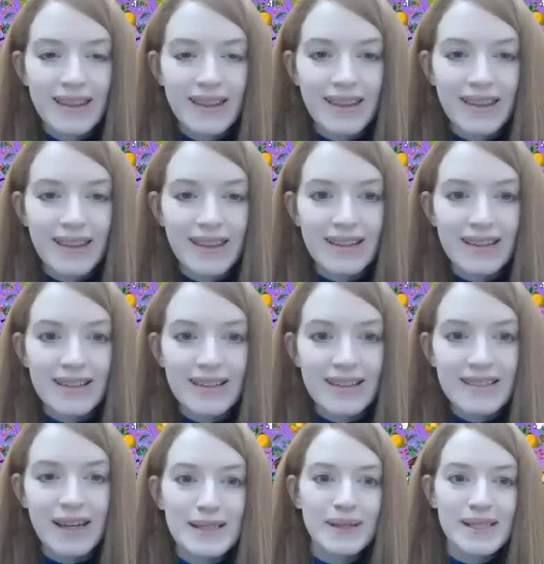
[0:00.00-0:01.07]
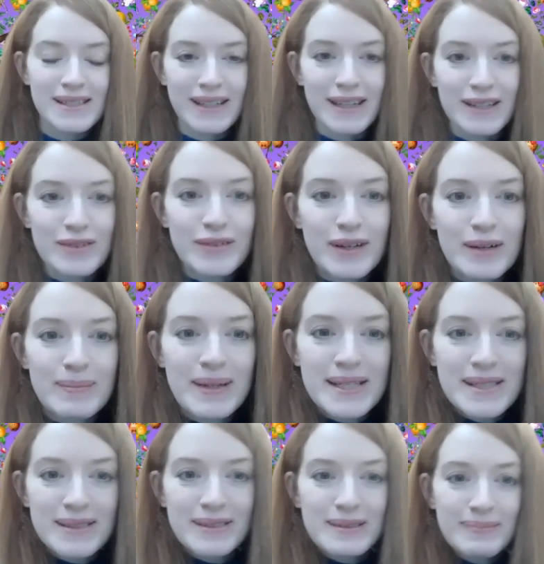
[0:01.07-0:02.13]
Yeah, I'm glad you mentioned the kind of
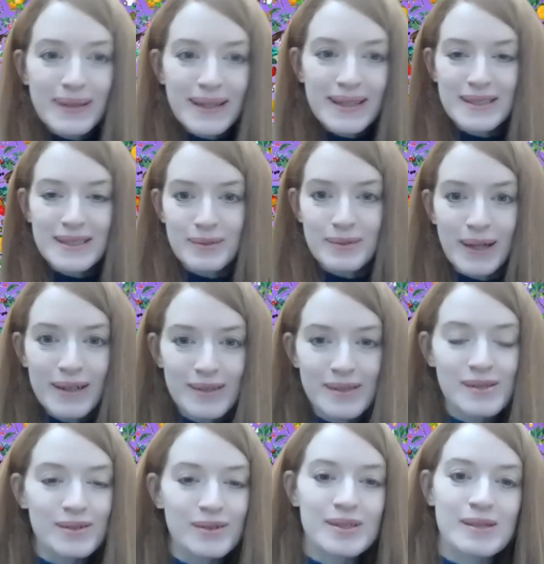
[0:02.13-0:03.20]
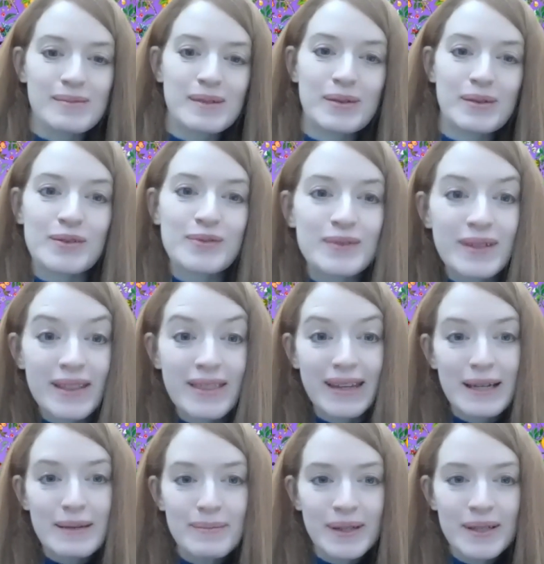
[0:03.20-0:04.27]
environmental impact as well, because it's not something we often
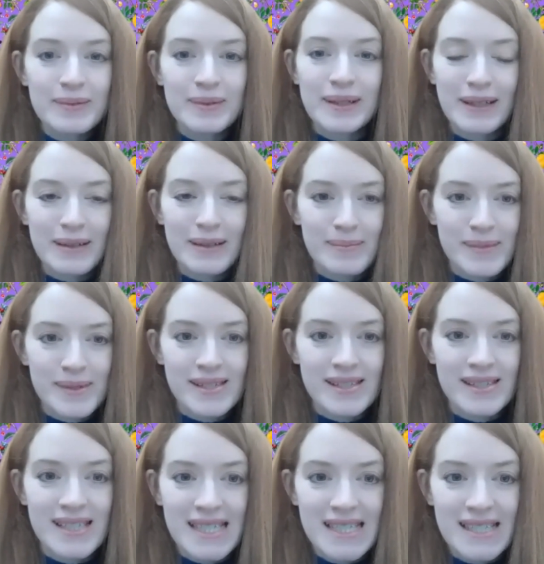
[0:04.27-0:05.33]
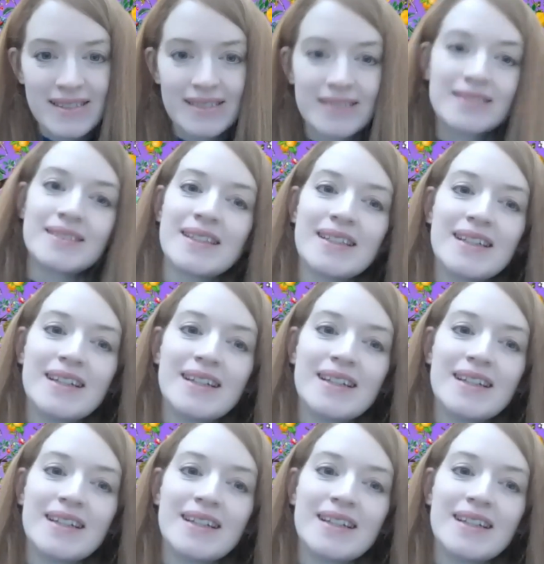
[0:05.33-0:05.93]
think about when it comes to digital